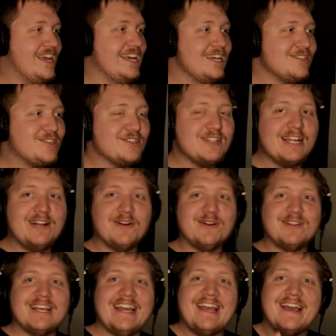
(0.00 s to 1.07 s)
He's
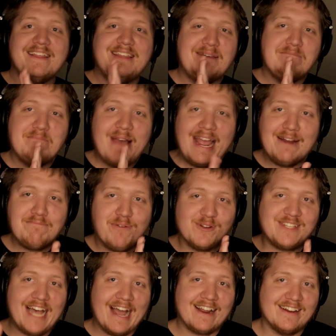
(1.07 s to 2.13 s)
literally the main
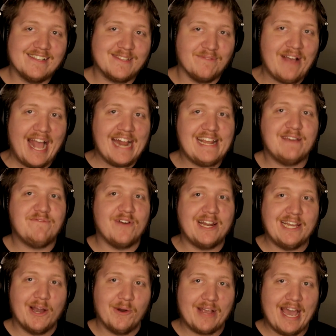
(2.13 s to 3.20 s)
protagonist of any
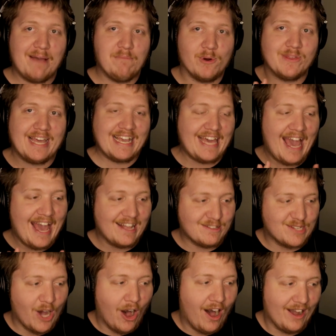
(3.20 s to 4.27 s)
video game where they can't
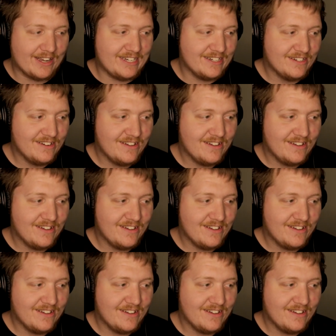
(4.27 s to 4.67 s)
talk.